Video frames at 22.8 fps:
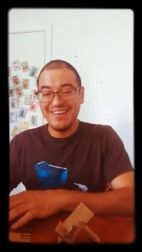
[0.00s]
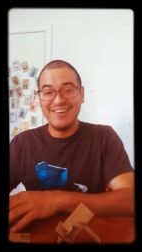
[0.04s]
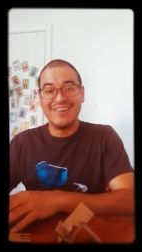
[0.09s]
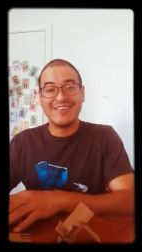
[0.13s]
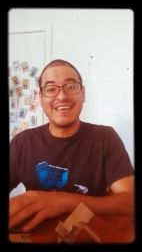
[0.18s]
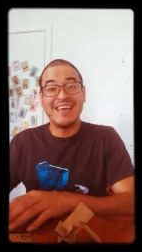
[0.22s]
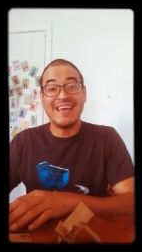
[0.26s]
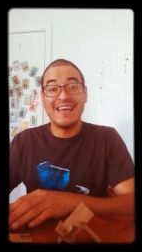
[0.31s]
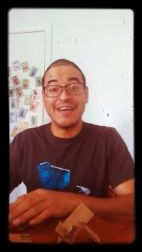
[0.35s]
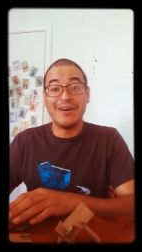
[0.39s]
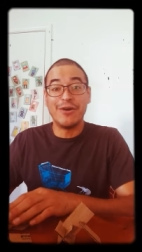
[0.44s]

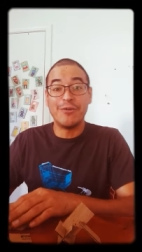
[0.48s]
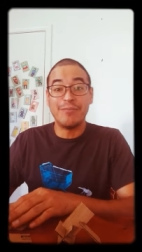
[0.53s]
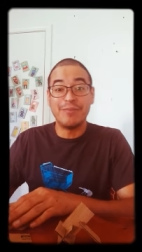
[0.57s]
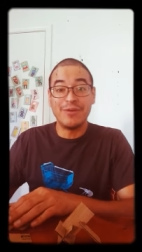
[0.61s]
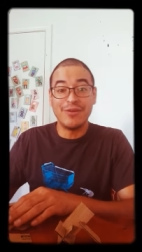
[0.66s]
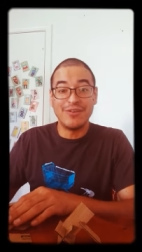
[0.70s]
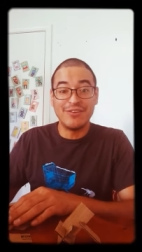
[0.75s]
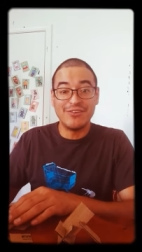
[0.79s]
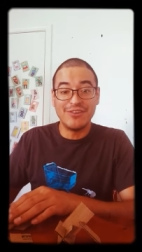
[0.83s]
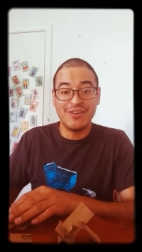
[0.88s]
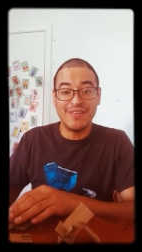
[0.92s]
Okay, I
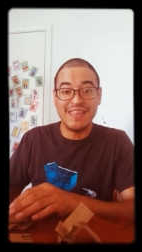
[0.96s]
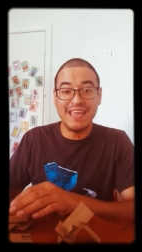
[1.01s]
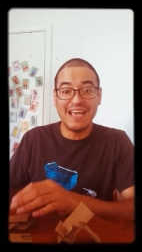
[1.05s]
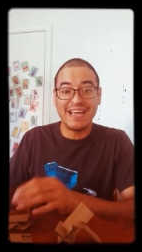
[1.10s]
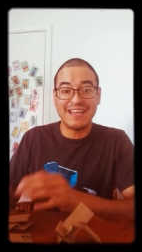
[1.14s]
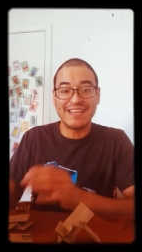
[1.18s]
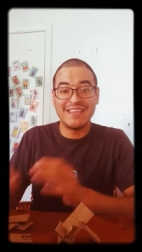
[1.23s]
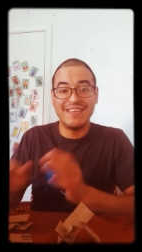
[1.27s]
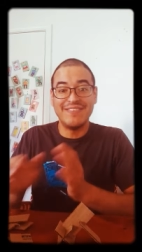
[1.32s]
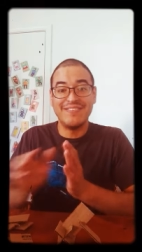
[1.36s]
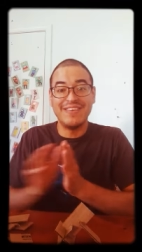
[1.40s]
hope you enjoyed
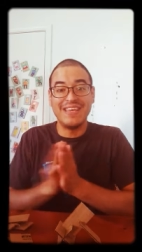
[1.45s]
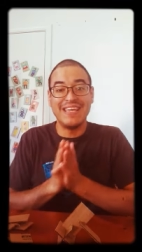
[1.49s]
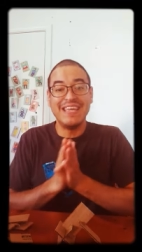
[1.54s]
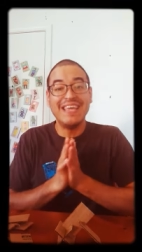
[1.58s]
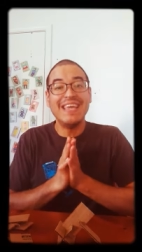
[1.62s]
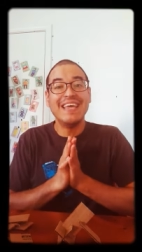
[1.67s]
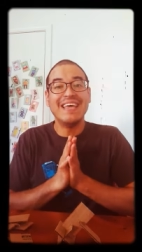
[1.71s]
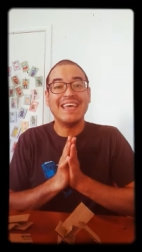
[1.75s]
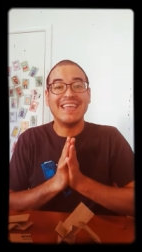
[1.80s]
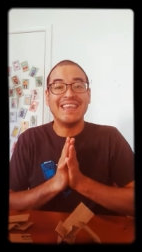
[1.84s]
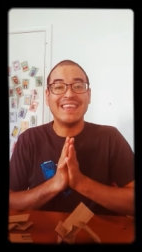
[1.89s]
the
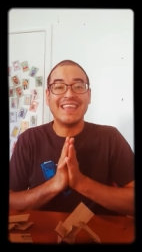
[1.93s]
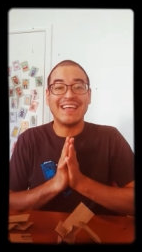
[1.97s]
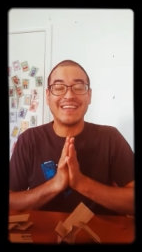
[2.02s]
activity.